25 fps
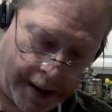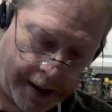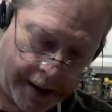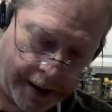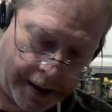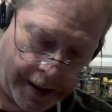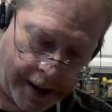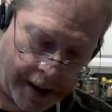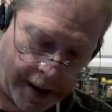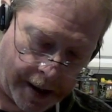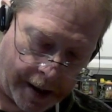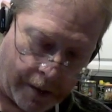
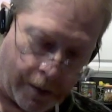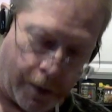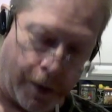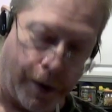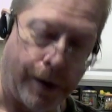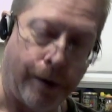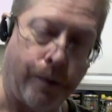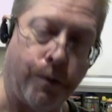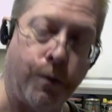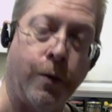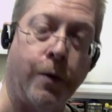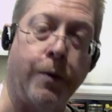Yeah,
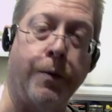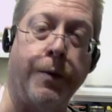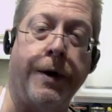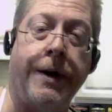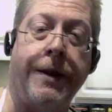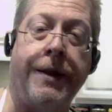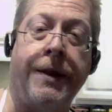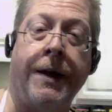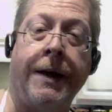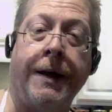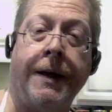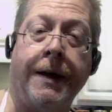we're
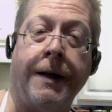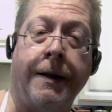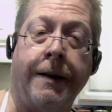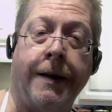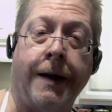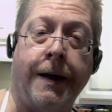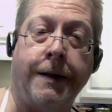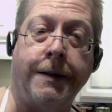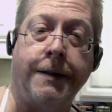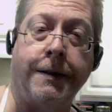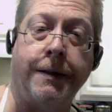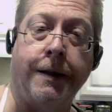rethinking
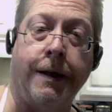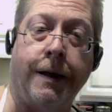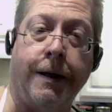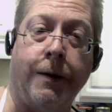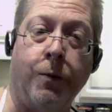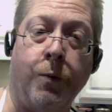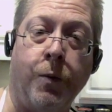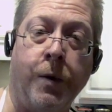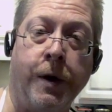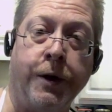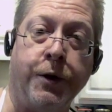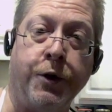that
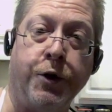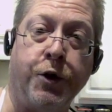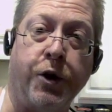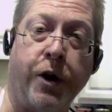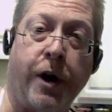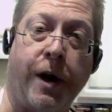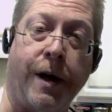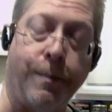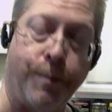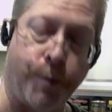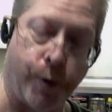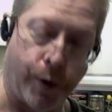1
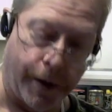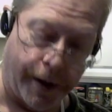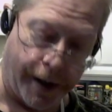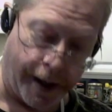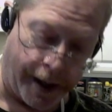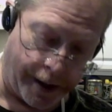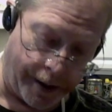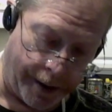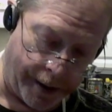shot per death